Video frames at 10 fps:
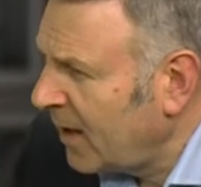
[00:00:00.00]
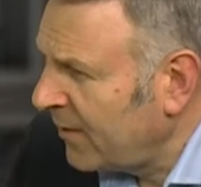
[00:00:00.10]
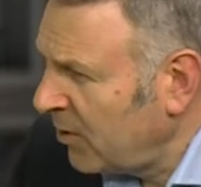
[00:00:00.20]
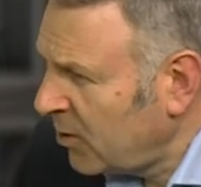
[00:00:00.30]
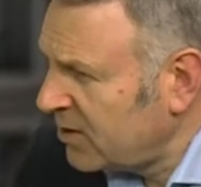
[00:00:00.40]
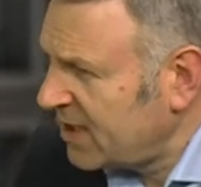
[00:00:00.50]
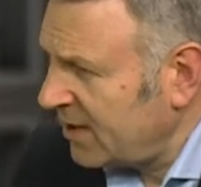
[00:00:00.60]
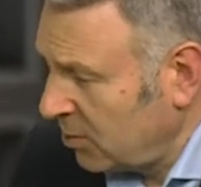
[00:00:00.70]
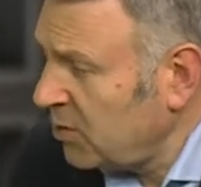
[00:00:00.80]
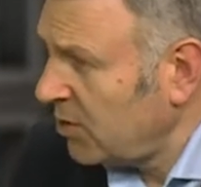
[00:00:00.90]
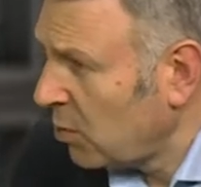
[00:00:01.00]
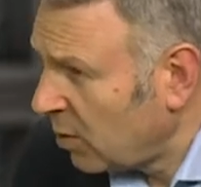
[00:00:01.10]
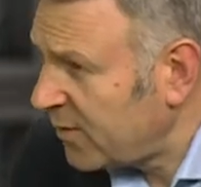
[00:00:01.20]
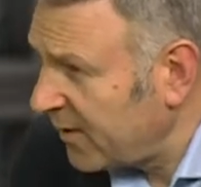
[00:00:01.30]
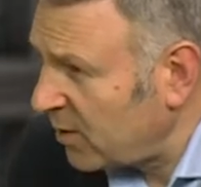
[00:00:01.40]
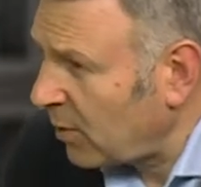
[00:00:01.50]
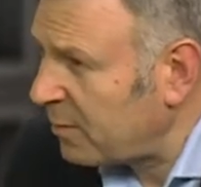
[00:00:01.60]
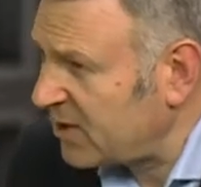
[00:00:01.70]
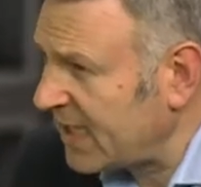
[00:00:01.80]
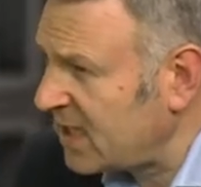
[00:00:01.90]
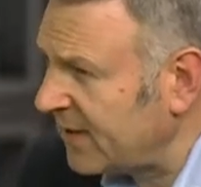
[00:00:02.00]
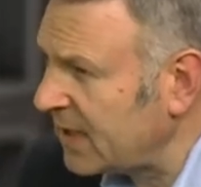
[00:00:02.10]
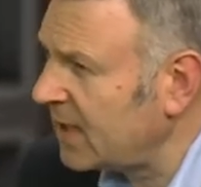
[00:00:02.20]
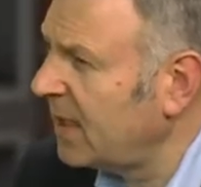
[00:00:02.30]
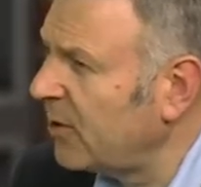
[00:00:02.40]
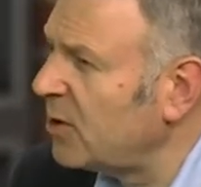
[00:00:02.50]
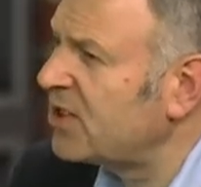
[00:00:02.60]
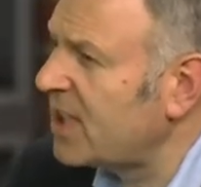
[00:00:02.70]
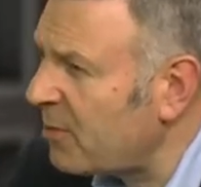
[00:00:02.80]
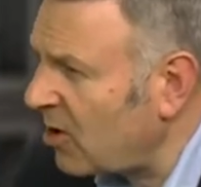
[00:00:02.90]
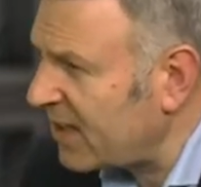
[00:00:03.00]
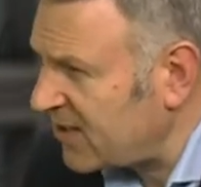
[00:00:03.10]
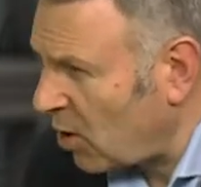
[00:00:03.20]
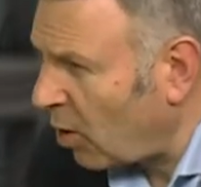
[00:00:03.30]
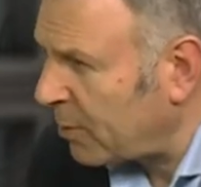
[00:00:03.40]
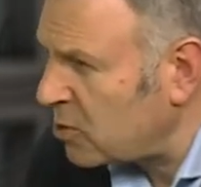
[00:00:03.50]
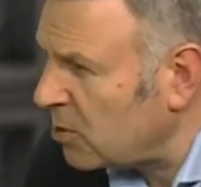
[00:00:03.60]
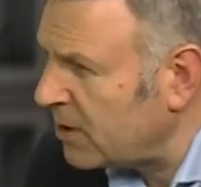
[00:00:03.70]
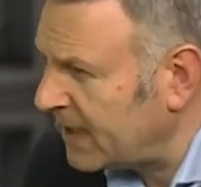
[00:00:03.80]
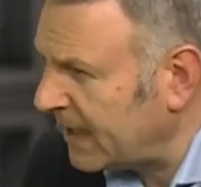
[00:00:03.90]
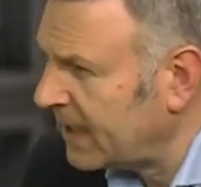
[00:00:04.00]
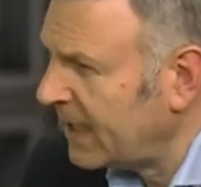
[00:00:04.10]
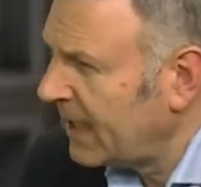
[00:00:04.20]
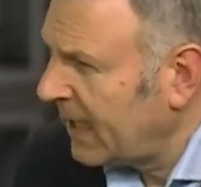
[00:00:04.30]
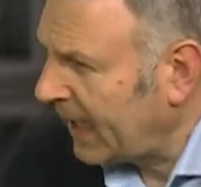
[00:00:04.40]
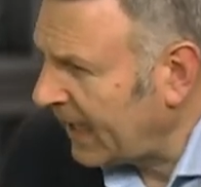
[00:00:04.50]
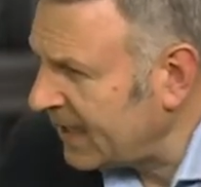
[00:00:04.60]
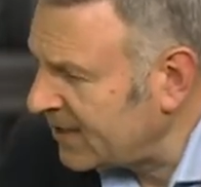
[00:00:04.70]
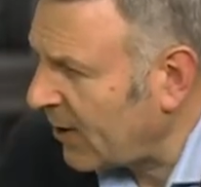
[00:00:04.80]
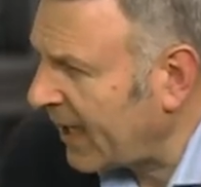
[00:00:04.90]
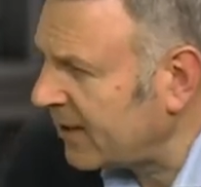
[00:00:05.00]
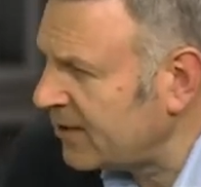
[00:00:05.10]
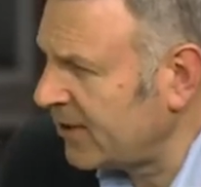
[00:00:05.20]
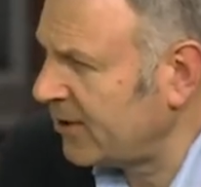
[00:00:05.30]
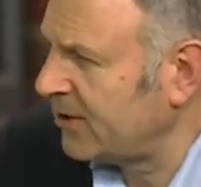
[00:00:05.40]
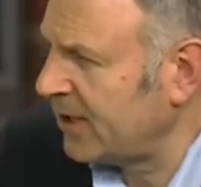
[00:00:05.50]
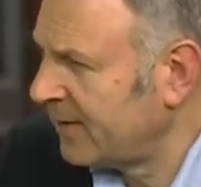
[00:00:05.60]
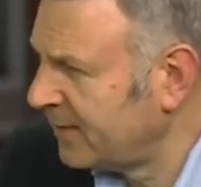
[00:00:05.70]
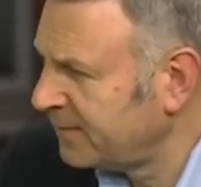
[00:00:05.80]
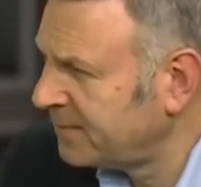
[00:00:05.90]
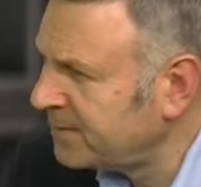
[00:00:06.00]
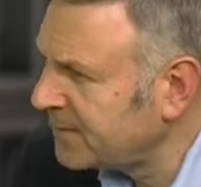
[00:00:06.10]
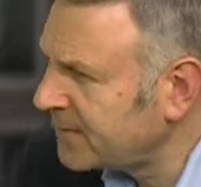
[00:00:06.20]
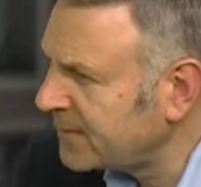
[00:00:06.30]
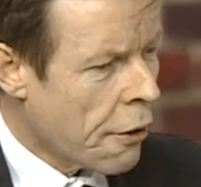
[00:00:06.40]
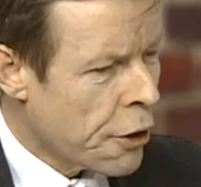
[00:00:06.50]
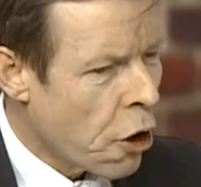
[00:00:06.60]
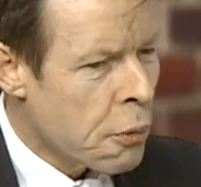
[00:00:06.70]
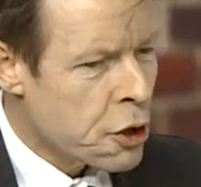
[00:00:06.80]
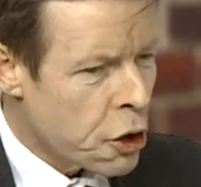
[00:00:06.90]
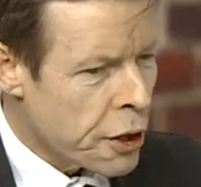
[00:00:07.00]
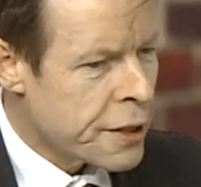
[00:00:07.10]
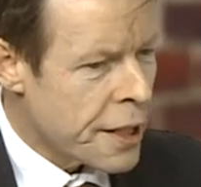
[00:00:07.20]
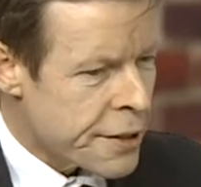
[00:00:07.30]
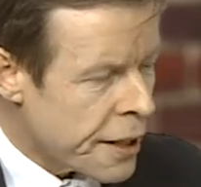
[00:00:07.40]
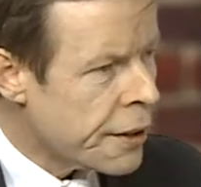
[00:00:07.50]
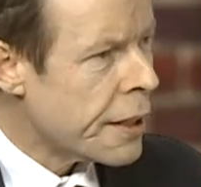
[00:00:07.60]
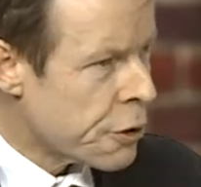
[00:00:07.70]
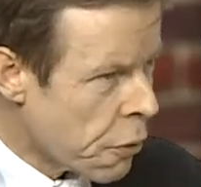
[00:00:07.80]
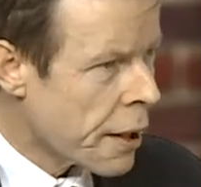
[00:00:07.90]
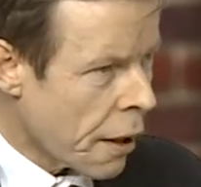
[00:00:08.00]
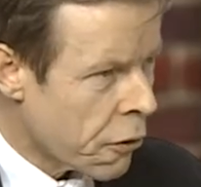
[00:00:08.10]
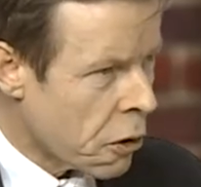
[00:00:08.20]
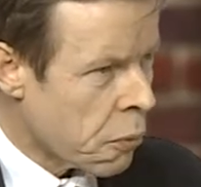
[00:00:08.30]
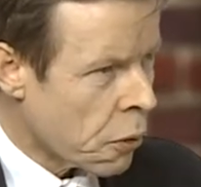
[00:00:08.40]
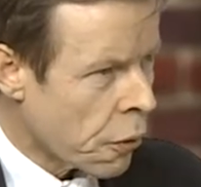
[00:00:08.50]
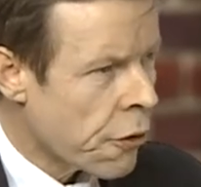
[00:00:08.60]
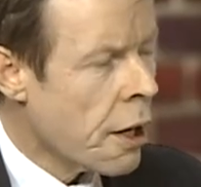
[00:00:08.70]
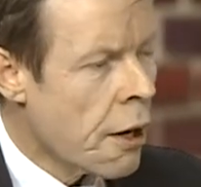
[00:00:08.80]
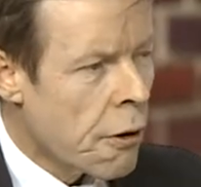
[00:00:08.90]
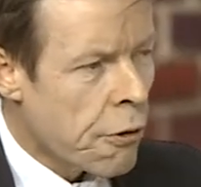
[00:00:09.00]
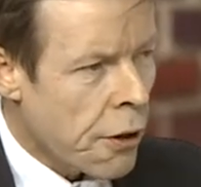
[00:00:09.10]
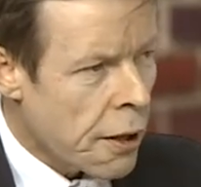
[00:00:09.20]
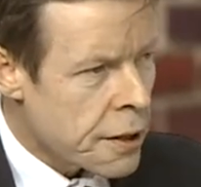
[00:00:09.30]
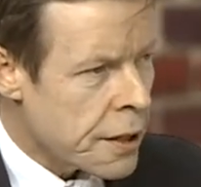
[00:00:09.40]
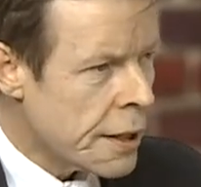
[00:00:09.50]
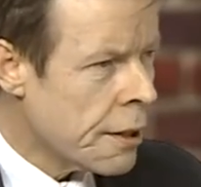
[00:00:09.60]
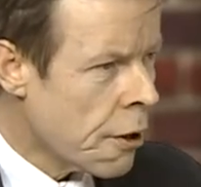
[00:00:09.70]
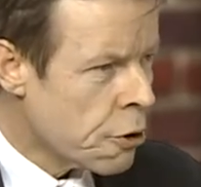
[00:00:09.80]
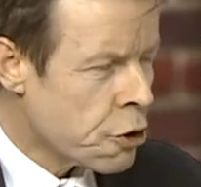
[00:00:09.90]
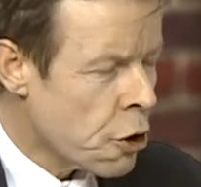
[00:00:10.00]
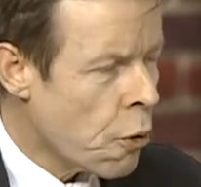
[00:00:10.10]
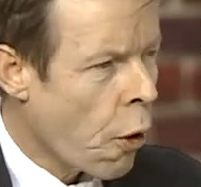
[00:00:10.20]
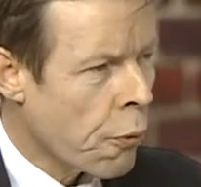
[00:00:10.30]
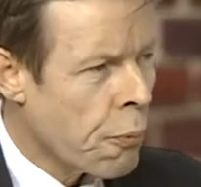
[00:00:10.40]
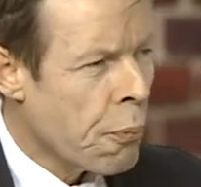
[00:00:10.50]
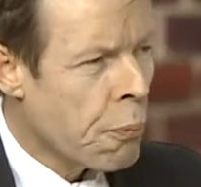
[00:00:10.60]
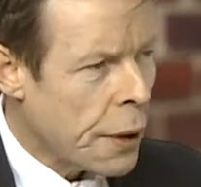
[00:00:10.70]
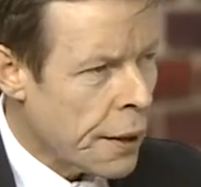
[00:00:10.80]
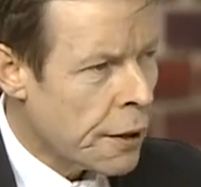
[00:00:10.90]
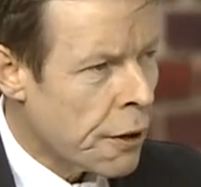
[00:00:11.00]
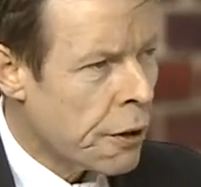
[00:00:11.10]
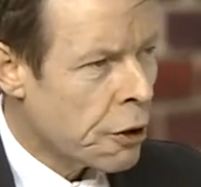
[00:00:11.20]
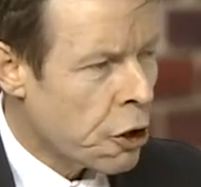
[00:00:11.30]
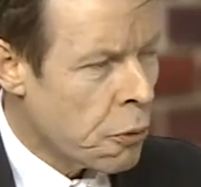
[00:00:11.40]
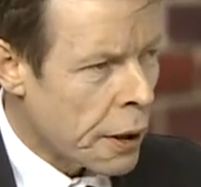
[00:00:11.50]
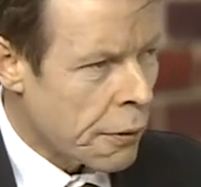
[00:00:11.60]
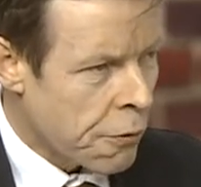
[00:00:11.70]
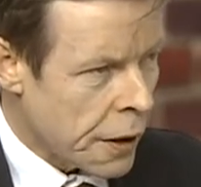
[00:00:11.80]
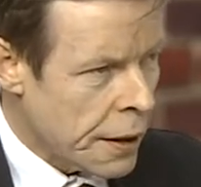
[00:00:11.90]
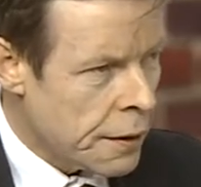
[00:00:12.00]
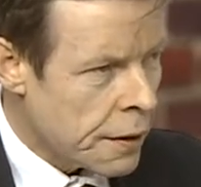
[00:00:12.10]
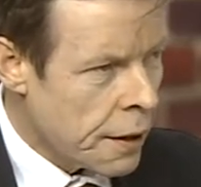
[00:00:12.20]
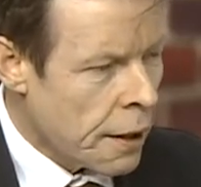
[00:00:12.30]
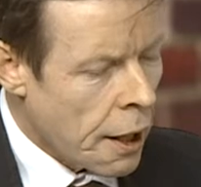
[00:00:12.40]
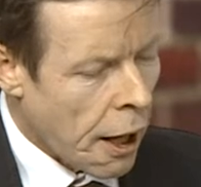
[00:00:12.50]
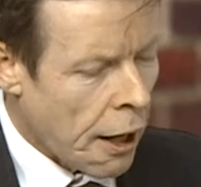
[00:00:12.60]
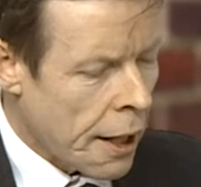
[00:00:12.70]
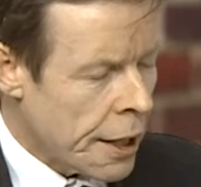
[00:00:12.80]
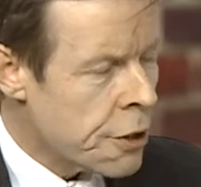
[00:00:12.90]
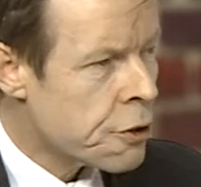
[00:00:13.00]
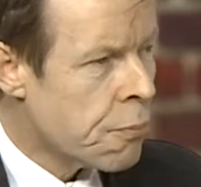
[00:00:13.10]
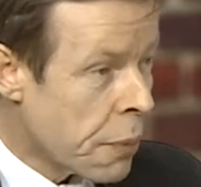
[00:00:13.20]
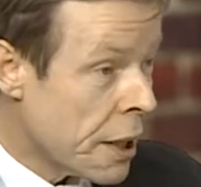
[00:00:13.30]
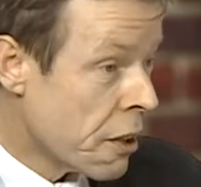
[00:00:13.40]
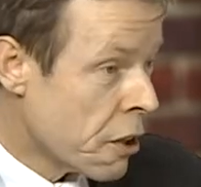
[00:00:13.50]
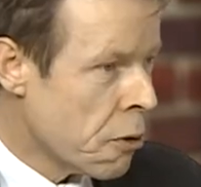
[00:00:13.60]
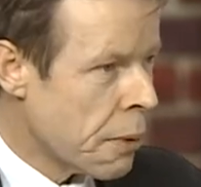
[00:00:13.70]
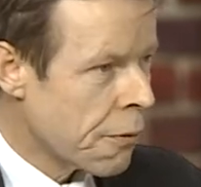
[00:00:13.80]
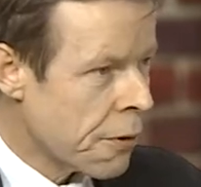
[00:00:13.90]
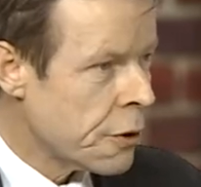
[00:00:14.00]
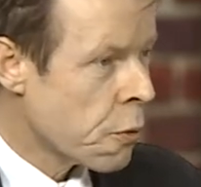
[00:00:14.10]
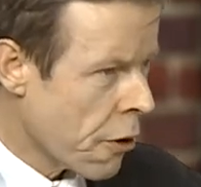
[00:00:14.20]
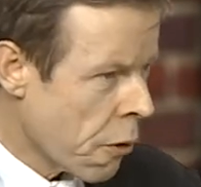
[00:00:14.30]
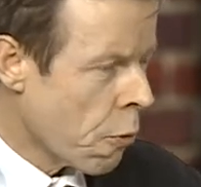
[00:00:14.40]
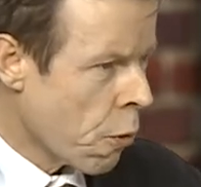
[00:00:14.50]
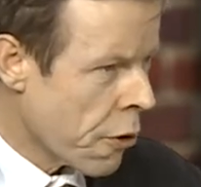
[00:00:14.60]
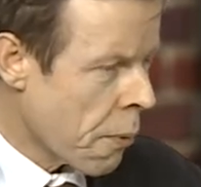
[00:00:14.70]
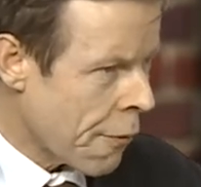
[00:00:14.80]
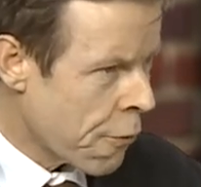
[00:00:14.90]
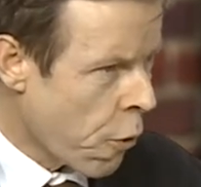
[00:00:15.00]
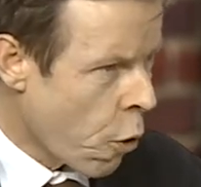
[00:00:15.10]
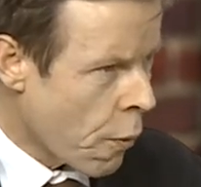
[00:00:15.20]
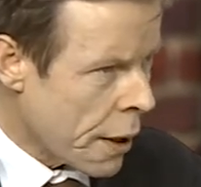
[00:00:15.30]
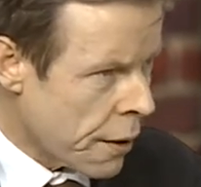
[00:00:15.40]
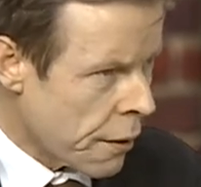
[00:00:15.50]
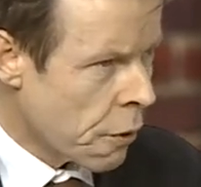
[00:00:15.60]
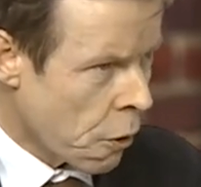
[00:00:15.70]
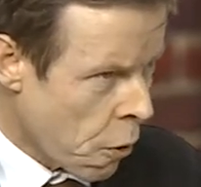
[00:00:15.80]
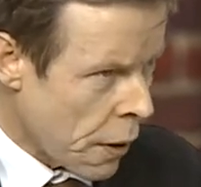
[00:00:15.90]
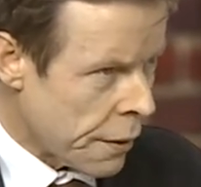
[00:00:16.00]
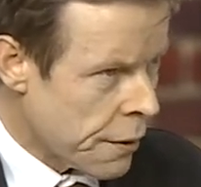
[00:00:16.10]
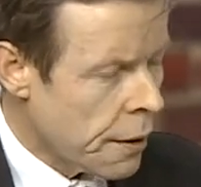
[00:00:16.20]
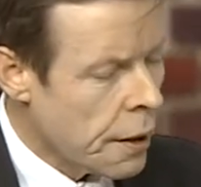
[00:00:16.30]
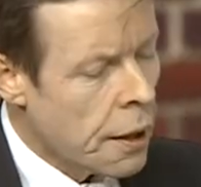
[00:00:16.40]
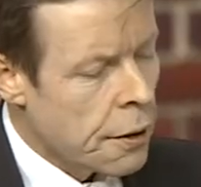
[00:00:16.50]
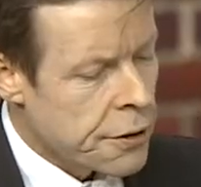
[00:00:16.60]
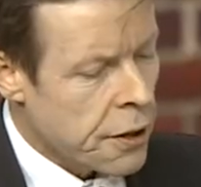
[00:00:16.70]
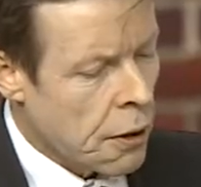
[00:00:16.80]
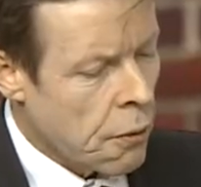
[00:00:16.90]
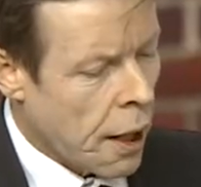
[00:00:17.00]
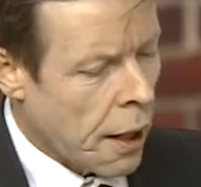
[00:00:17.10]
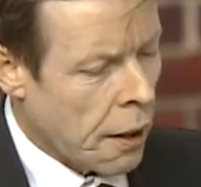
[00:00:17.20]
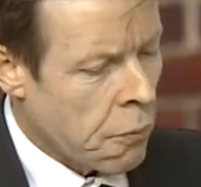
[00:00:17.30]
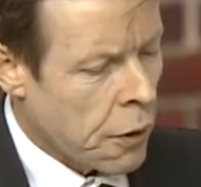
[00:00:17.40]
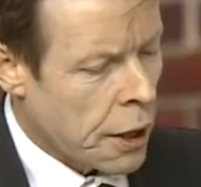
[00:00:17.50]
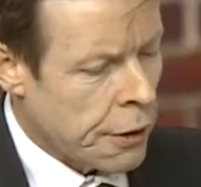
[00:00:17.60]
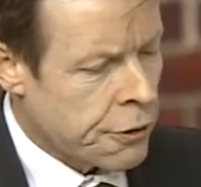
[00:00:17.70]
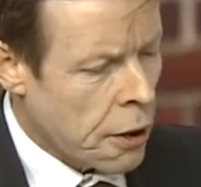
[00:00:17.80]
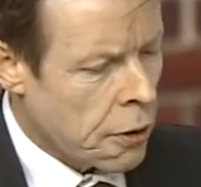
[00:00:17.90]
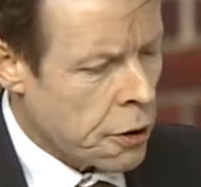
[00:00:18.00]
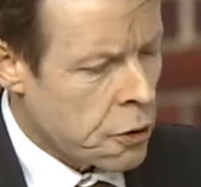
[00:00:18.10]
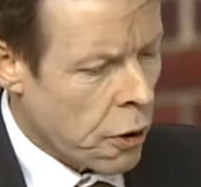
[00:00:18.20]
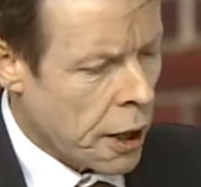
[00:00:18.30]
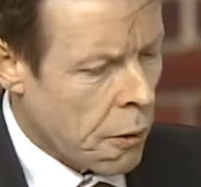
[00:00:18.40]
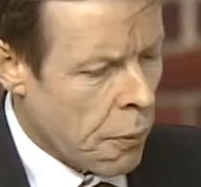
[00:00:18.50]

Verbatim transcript: If you could, you, you own 51% of it. If you could summarise the opportunity uh, to Angus Energy. Well, the opportunity is in these recoverables. 32 odd billion cubic feet, uh, each billion cubic feet's worth, of, worth about 4 million quid. So um, in total, you're talking